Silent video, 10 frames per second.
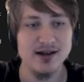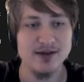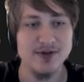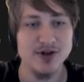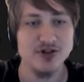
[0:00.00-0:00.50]

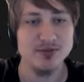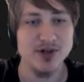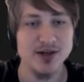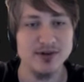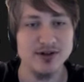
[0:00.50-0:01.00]
function
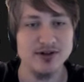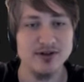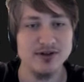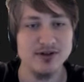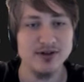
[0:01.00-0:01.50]

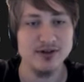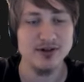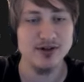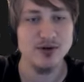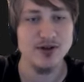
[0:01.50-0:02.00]
parameters.
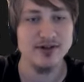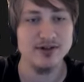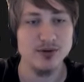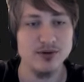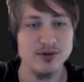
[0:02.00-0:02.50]
Yo, that's
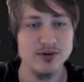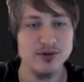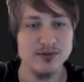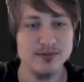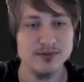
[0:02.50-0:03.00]
so cool.